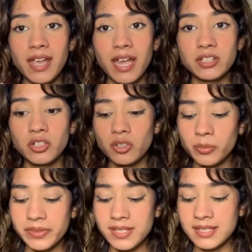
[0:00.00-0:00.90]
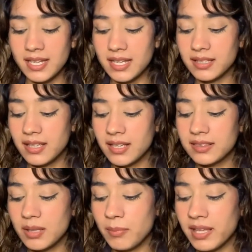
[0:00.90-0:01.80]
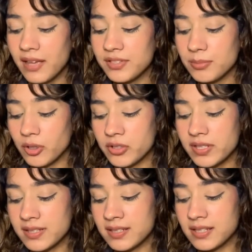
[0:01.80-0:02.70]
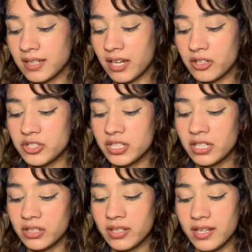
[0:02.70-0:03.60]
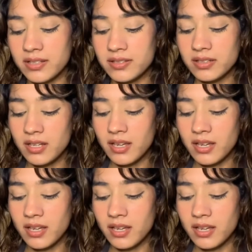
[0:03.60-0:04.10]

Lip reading: And girl with the snake, they may have some narcissistic energy here, because